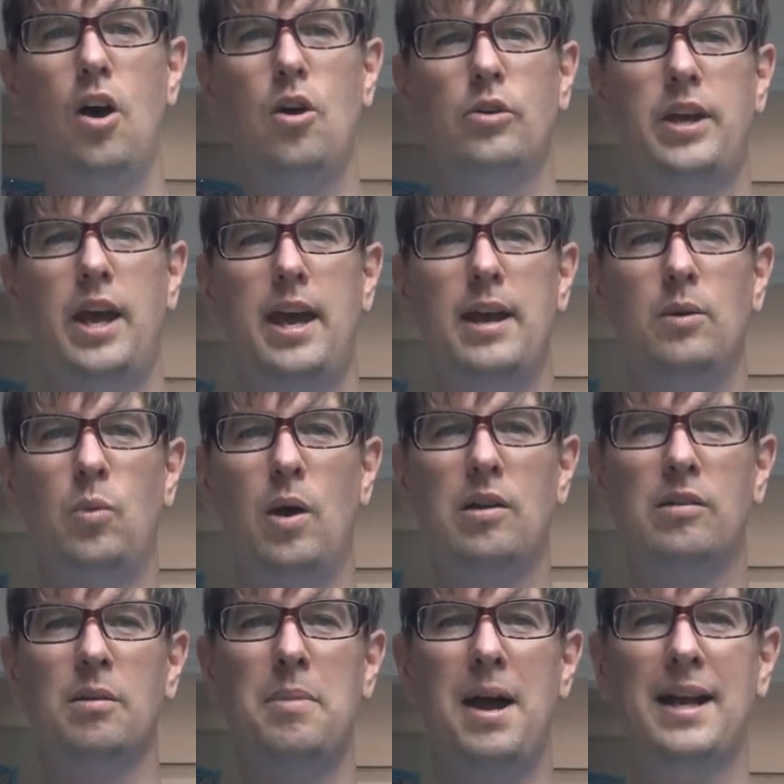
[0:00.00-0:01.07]
Okay,
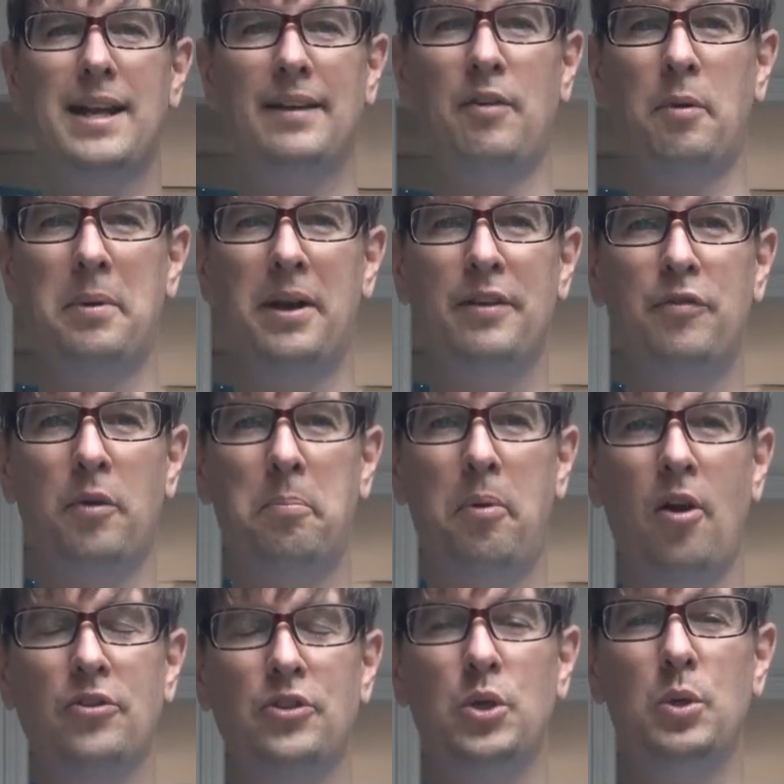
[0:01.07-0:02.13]
welcome back everybody for
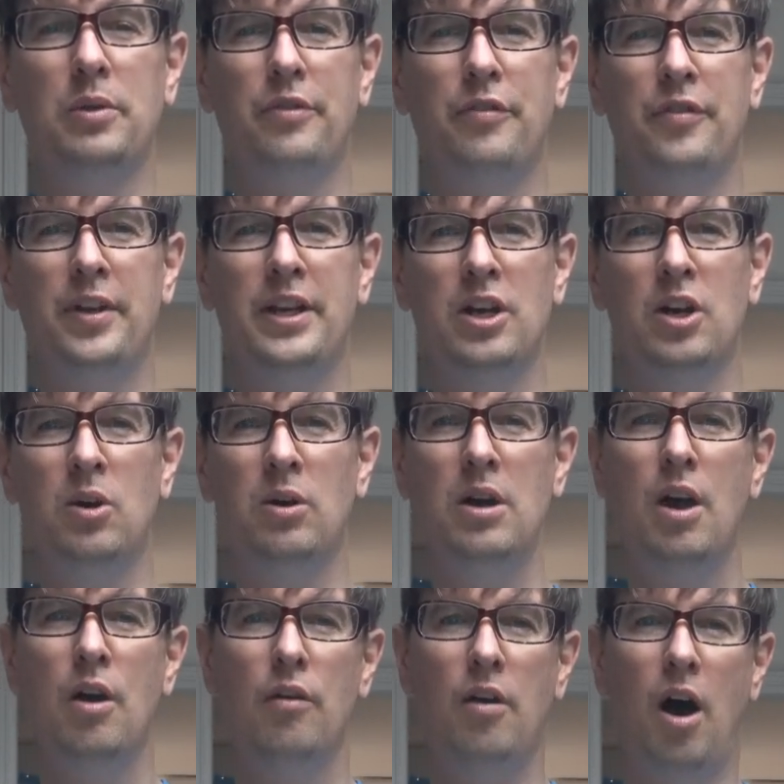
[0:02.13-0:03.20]
part 2 of the video
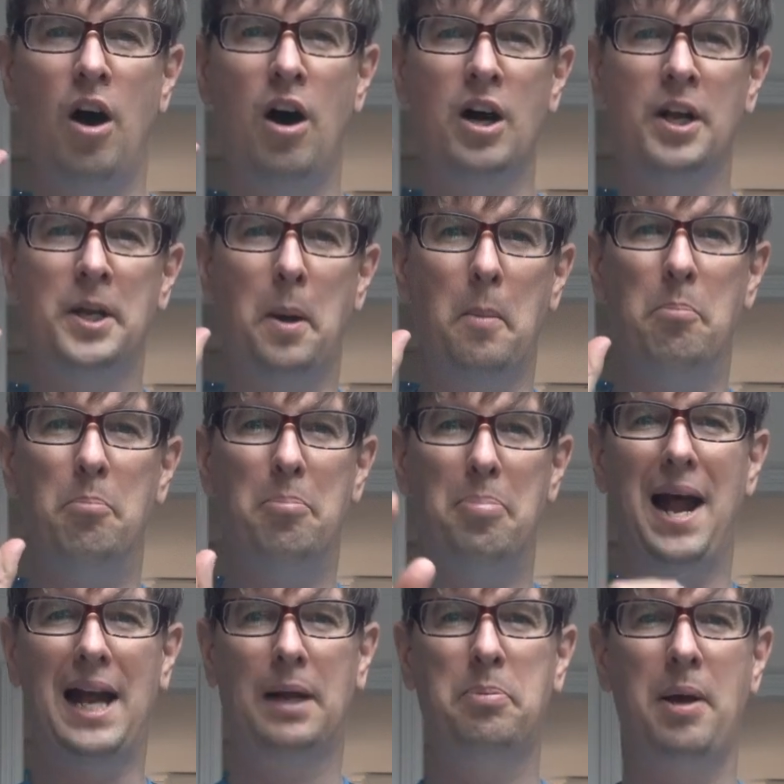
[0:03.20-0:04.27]
on
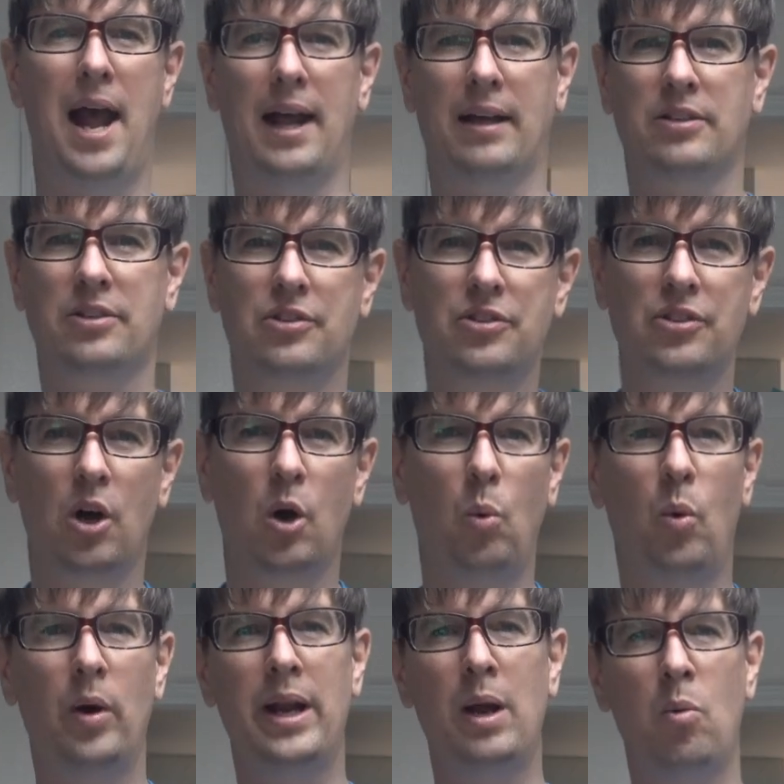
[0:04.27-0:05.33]
backpacks. So
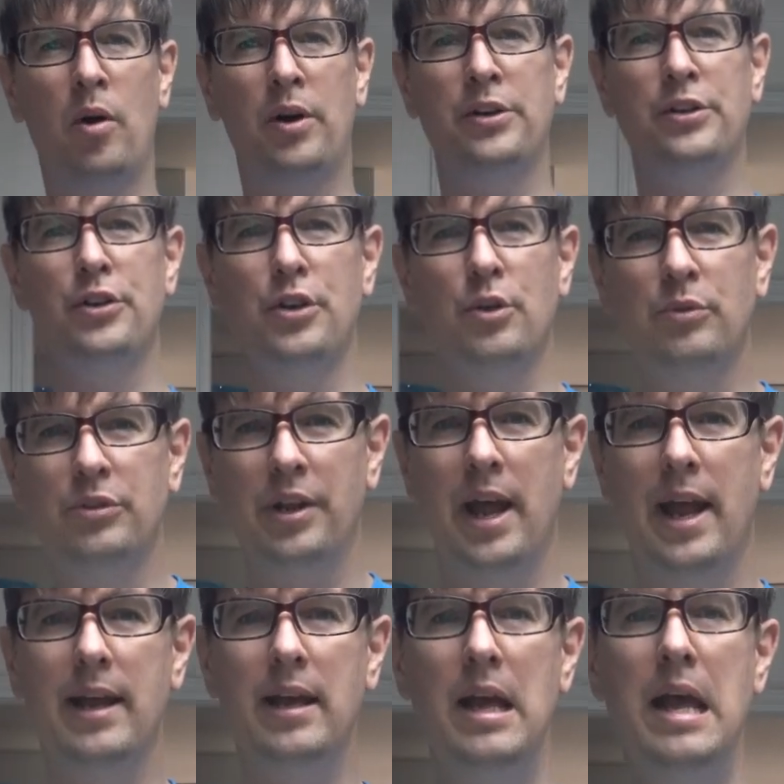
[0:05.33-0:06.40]
what I wanted to do
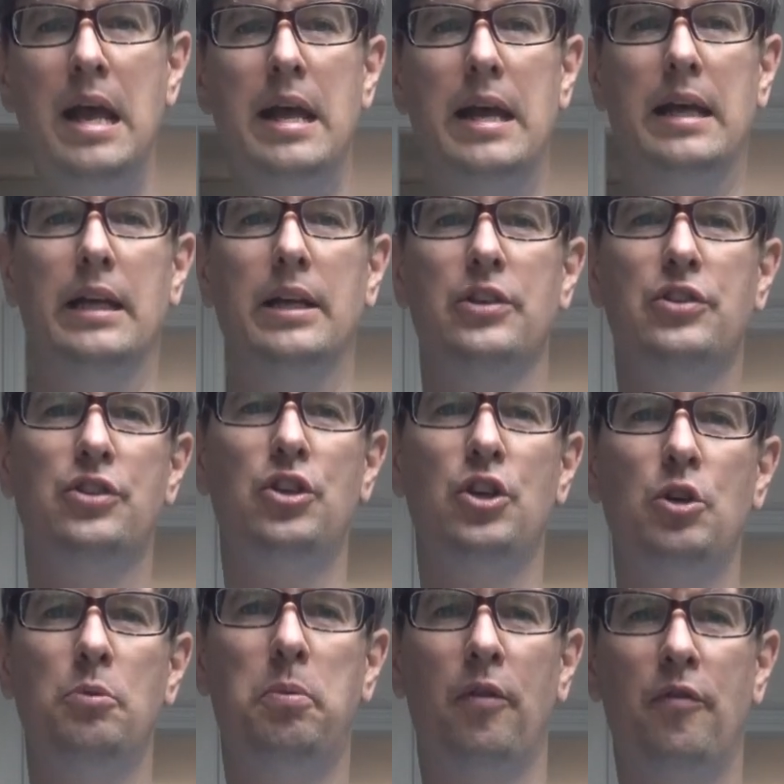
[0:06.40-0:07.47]
today is
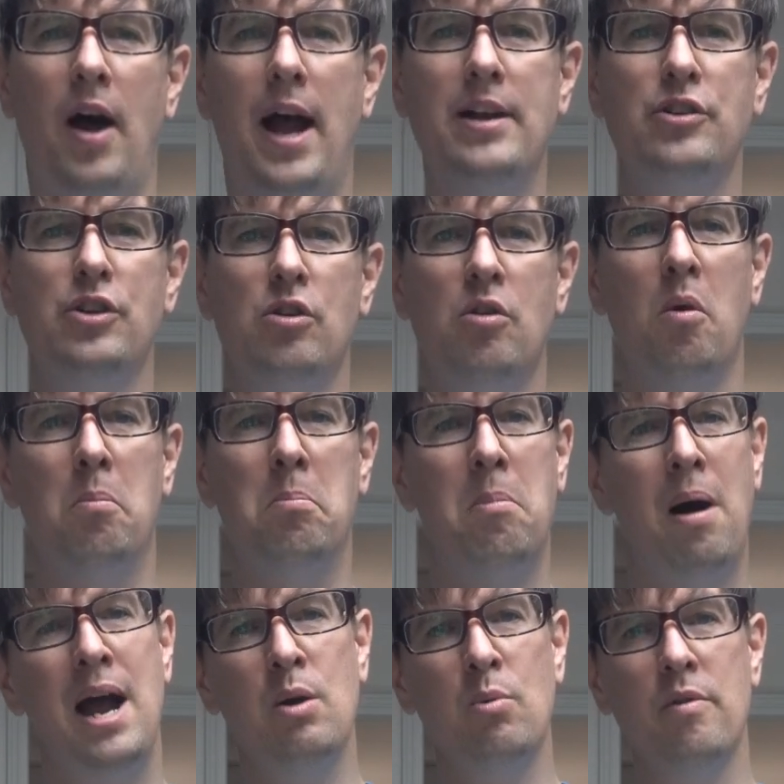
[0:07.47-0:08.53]
to provide you
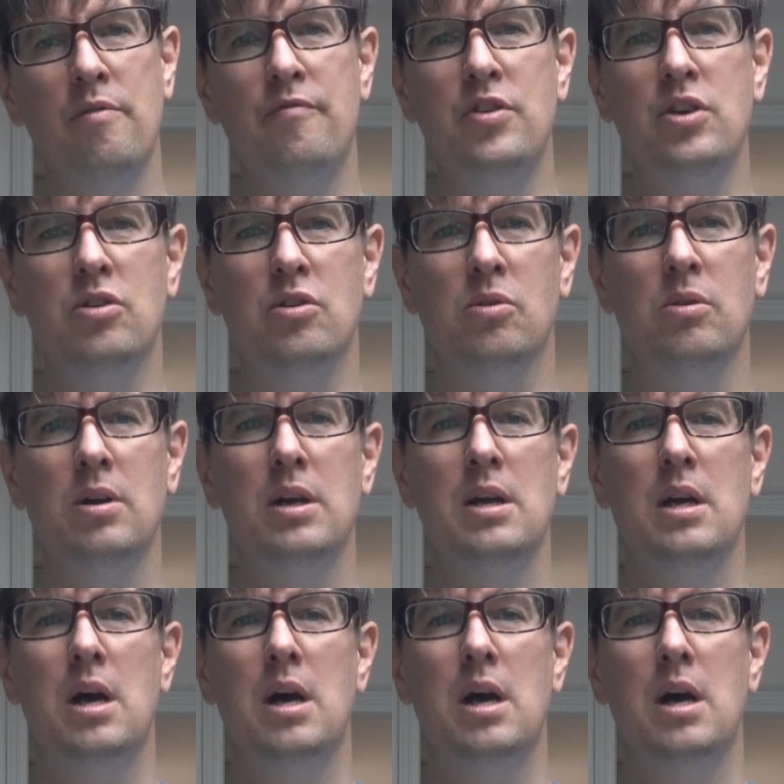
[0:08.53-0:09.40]
my review